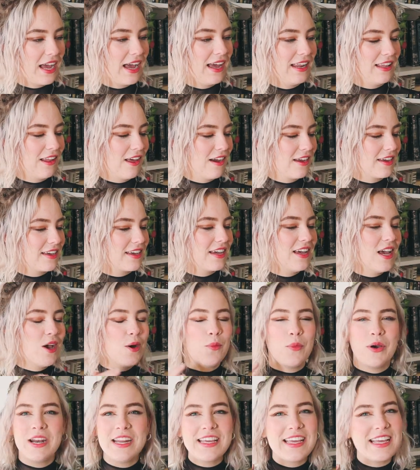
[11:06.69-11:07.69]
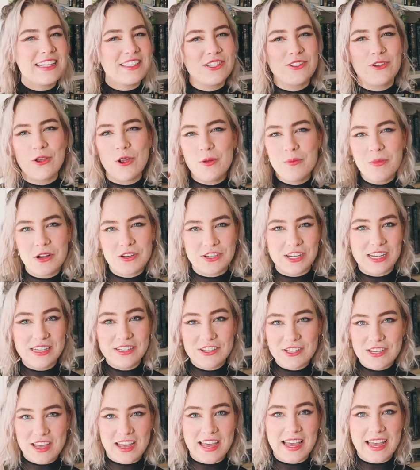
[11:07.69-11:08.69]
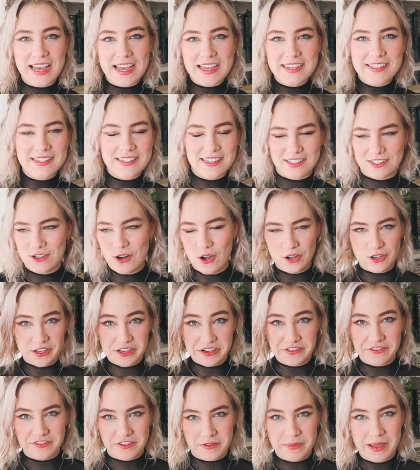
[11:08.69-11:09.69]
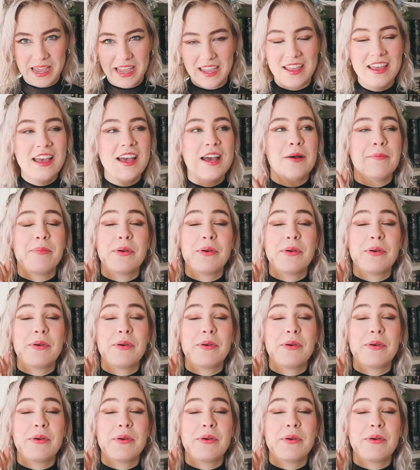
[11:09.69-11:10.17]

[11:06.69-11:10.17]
and like when it gets too much into your head, it's not good for me.